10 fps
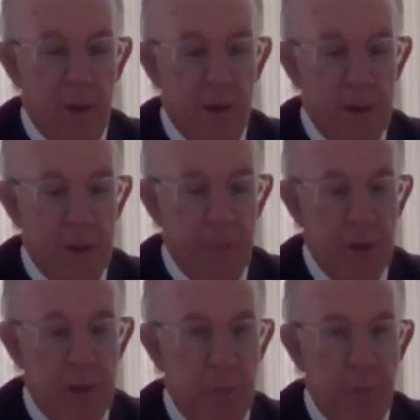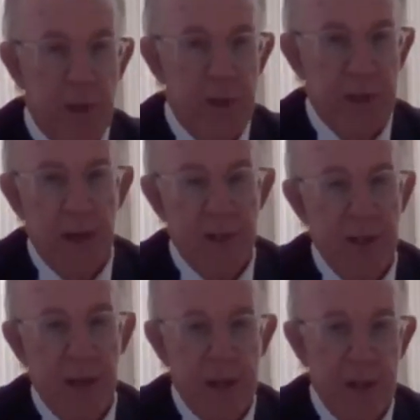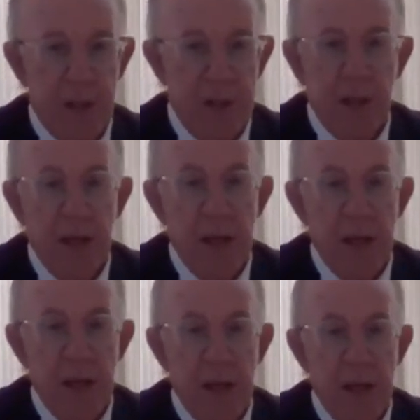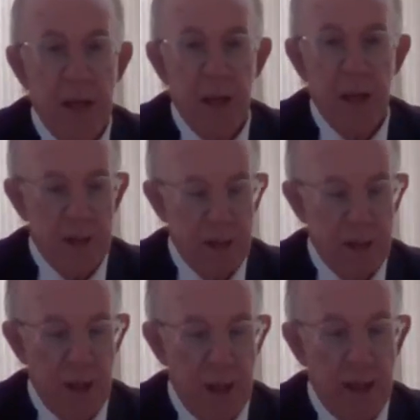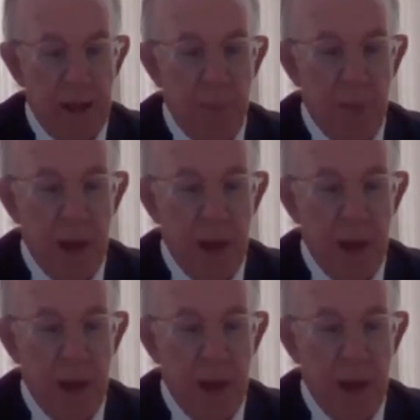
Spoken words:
The principle is enunciated as clear and